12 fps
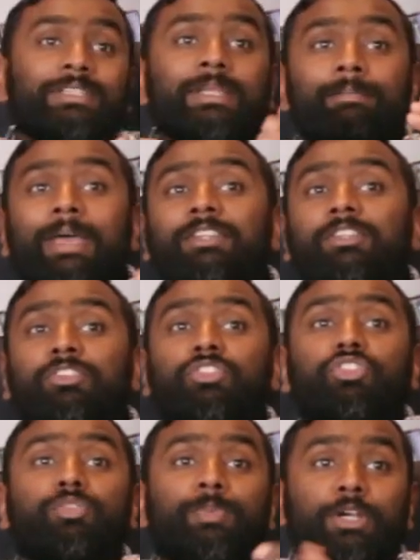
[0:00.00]
Lament doesn't
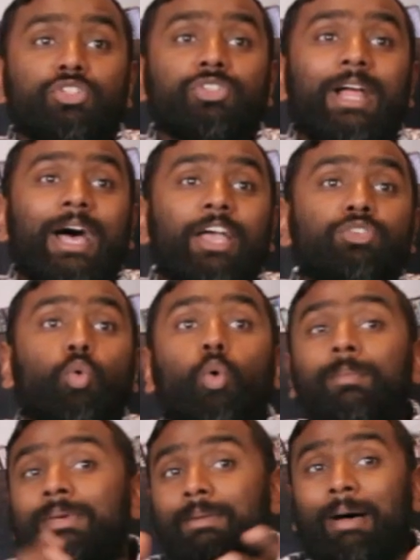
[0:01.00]
spiritualize or
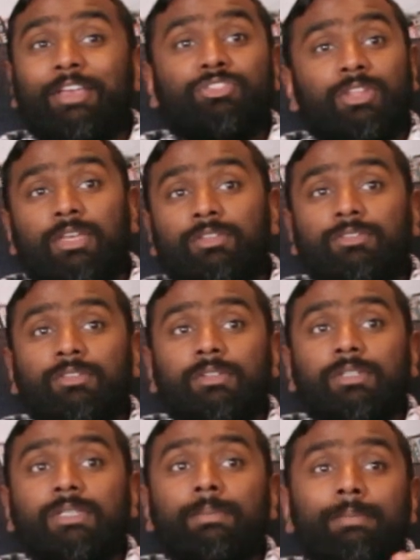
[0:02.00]
minimize things.
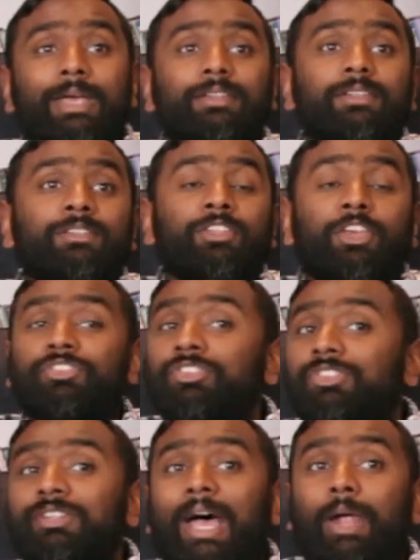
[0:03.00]
Lament doesn't
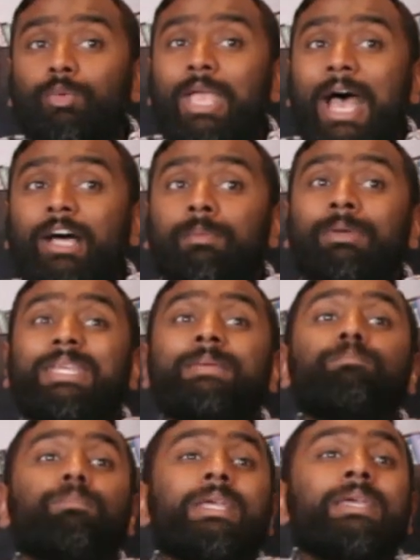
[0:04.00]
deny reality, but
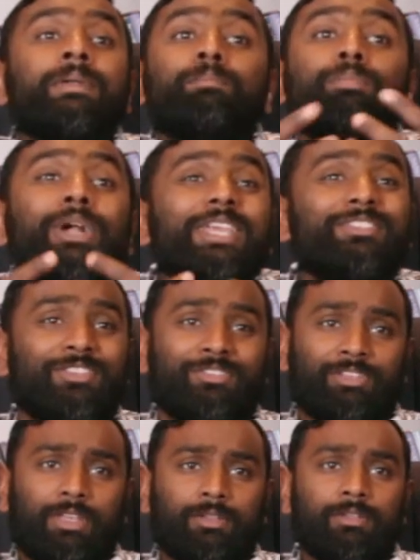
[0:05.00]
it embraces
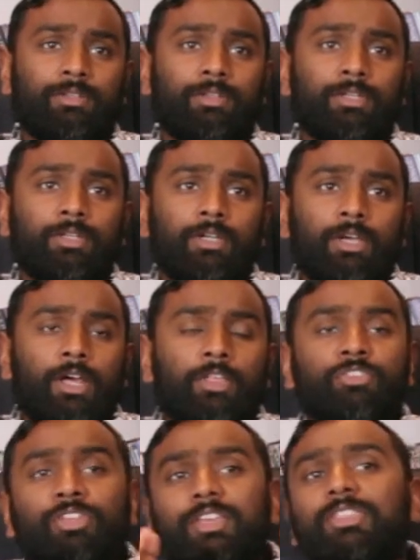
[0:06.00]
it. The
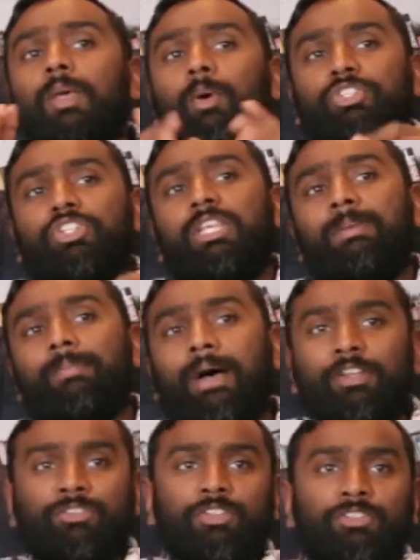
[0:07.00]
second thing I want you to keep in mind
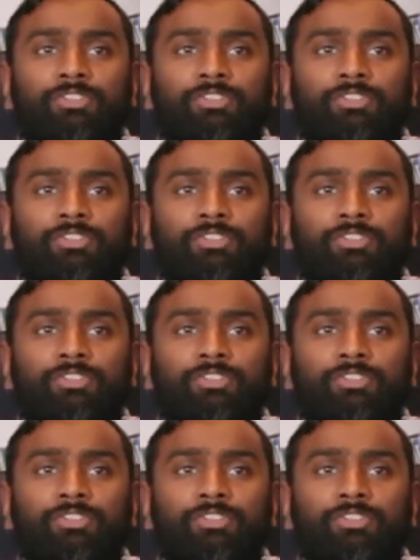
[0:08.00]
is this